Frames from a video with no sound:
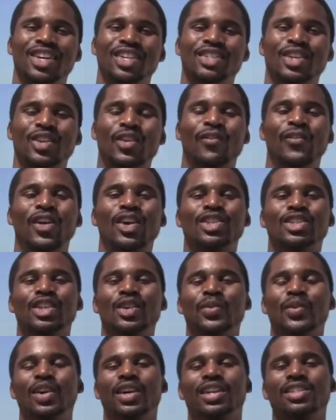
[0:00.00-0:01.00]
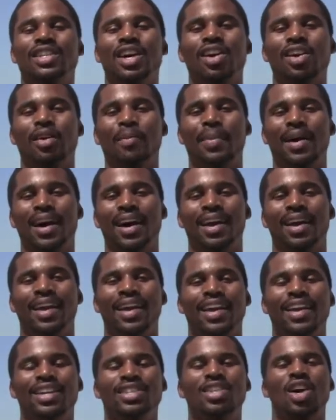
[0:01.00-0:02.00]
So the first thing we're going to talk
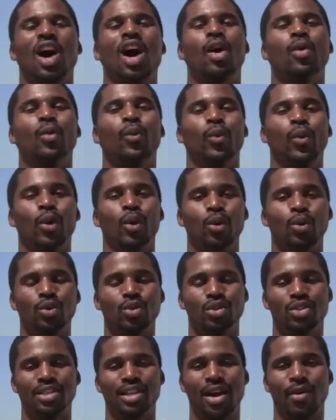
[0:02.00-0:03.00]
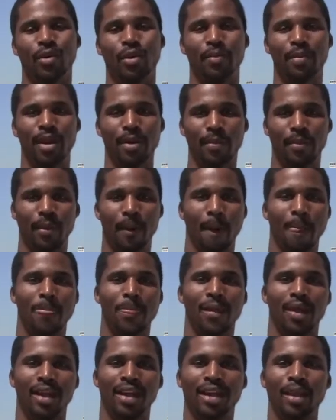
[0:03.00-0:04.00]
about is our roots. Now remember,
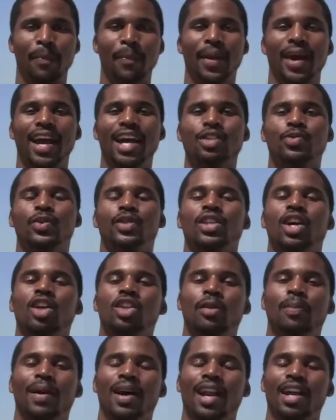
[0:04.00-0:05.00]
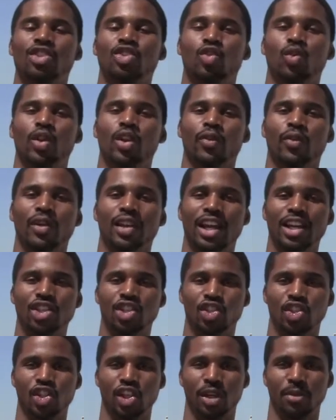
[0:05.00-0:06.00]
in the past we talked about our tree of
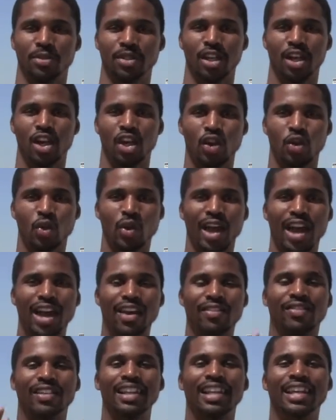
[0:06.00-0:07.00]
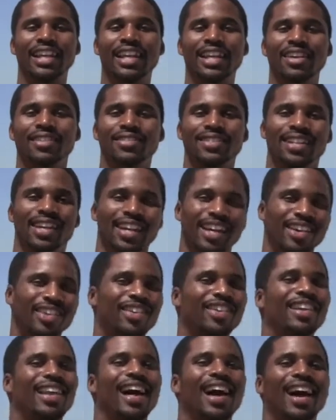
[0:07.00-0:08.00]
relationships. You have leaves in
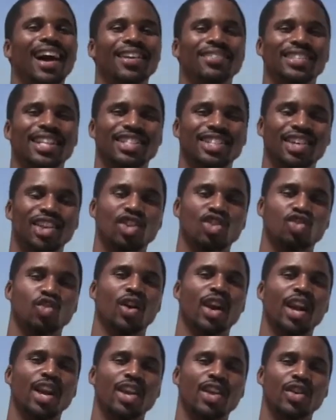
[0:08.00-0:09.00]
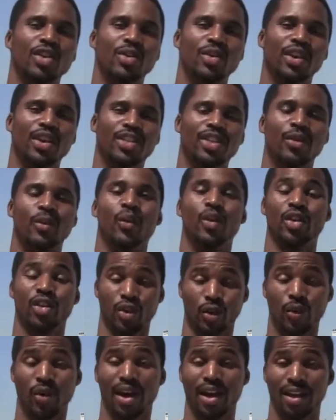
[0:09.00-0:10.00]
your lives that's going to drain you and then
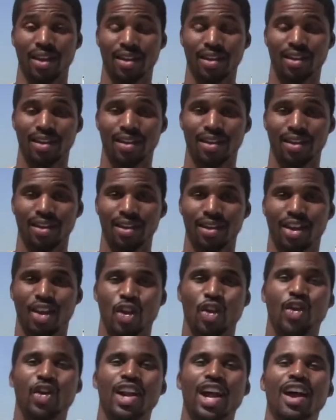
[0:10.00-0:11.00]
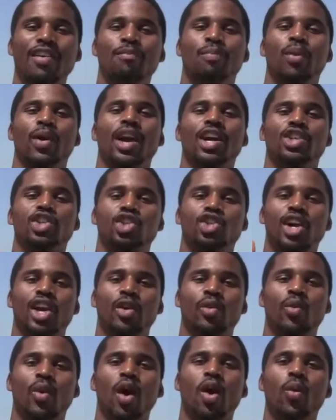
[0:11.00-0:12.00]
wither away. You're going to have branches
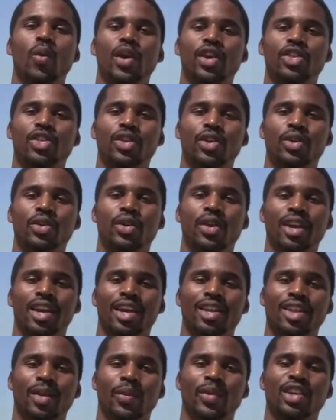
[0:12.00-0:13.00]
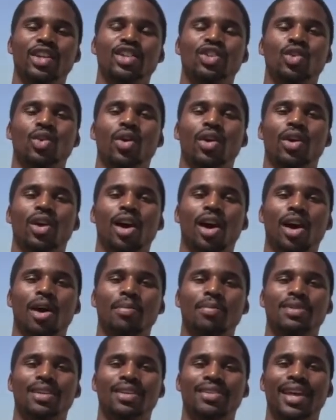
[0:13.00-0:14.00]
that grow with you, and then when the storm
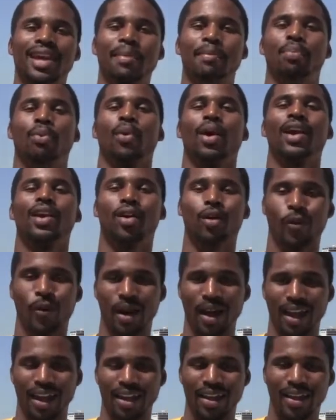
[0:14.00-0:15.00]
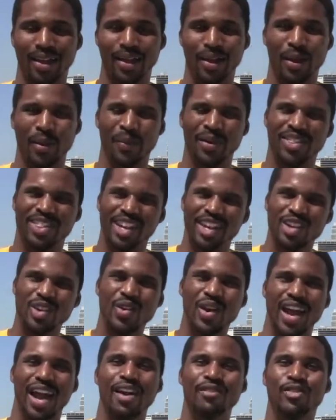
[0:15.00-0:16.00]
comes, they break away. But then
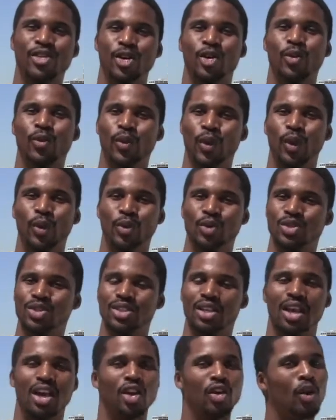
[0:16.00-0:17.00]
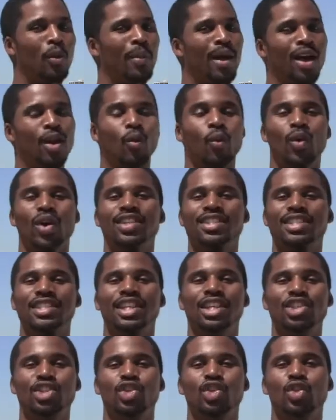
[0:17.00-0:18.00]
you have your roots. No matter what
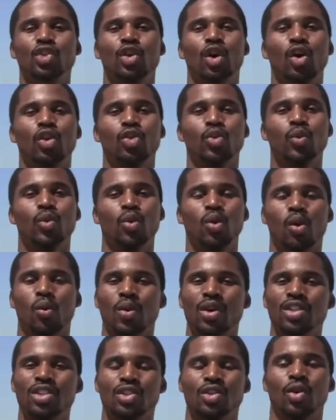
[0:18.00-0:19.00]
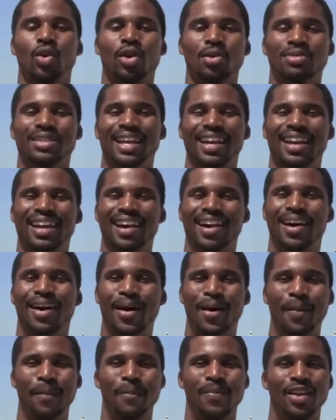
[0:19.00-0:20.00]
season you go through or what storms that
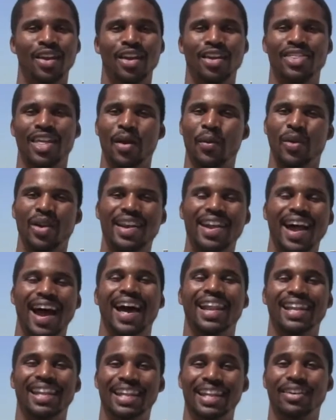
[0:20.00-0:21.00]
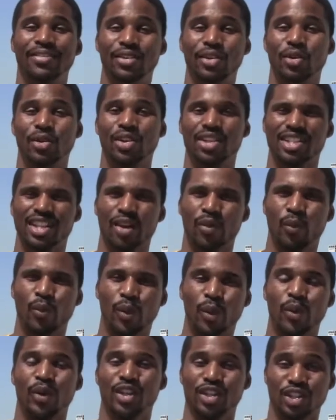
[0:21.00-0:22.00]
come, they will not leave you because they're
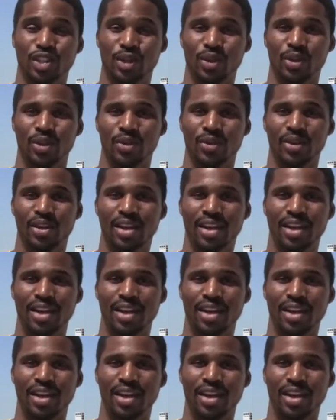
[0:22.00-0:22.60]
rooted to you.